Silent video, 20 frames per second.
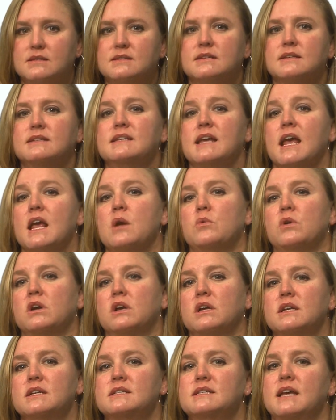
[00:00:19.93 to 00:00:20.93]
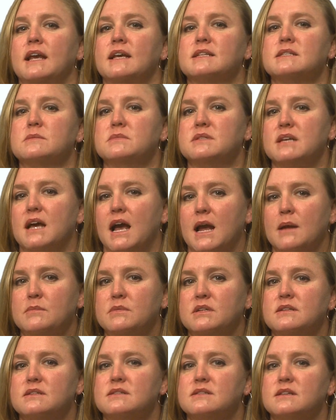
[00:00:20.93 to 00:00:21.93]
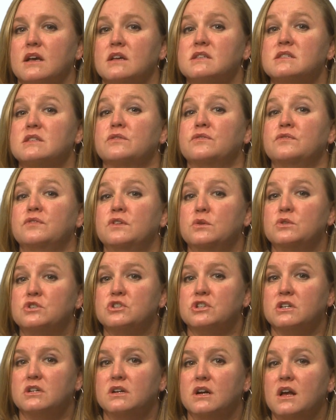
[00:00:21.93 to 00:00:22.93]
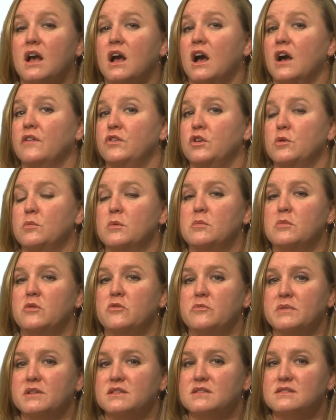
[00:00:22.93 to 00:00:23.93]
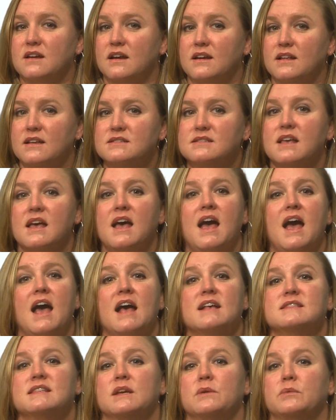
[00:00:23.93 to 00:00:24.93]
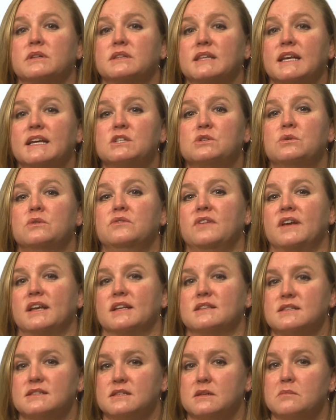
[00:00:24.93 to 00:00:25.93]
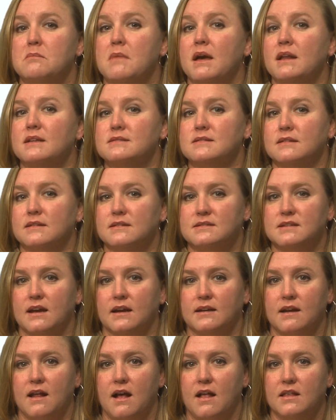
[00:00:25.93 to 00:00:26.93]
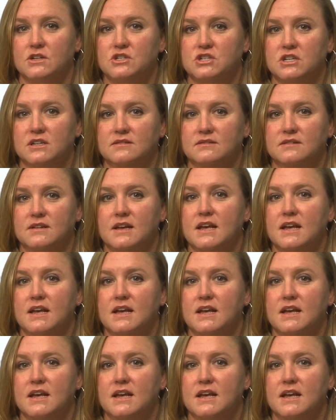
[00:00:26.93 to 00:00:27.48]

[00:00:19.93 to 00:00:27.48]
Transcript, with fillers: today we're going to take some time to discuss the future of human movement studies as they relate to advances in medicine and technology,